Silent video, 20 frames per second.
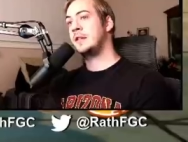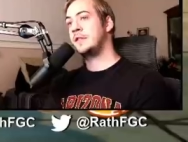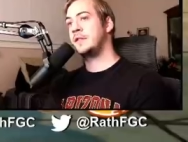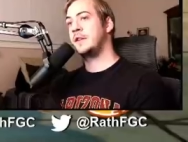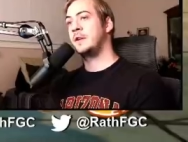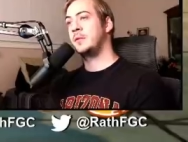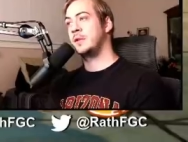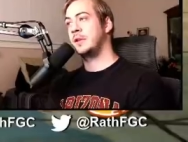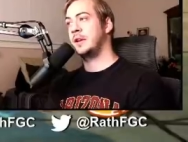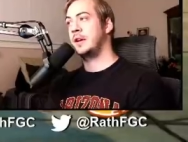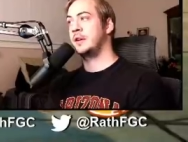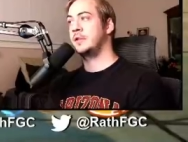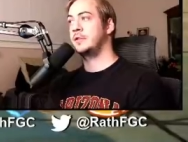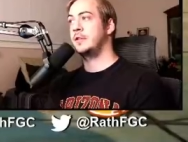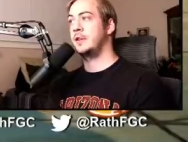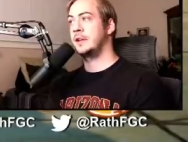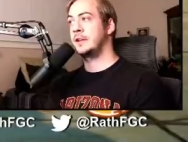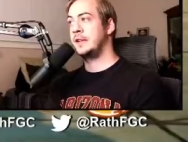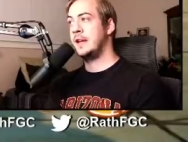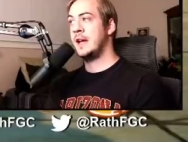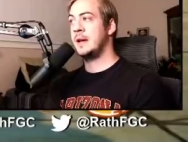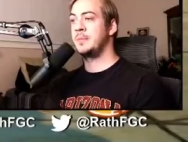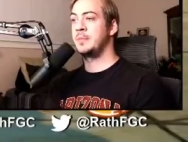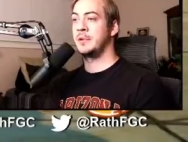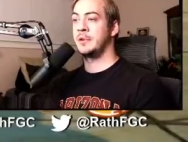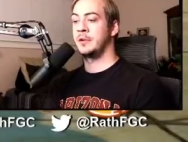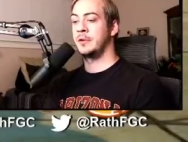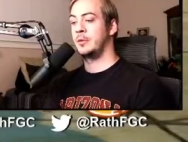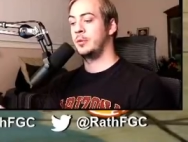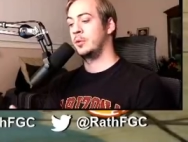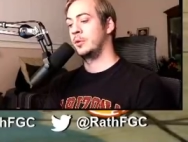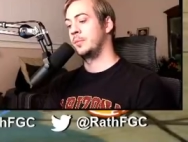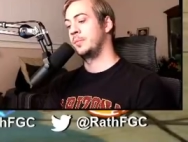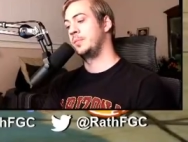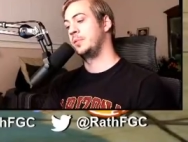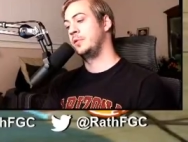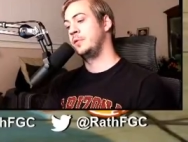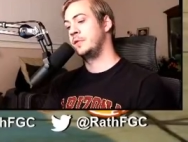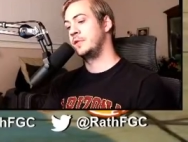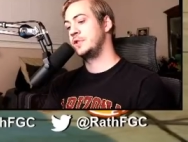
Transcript: of fun with a character like Nappa or Blue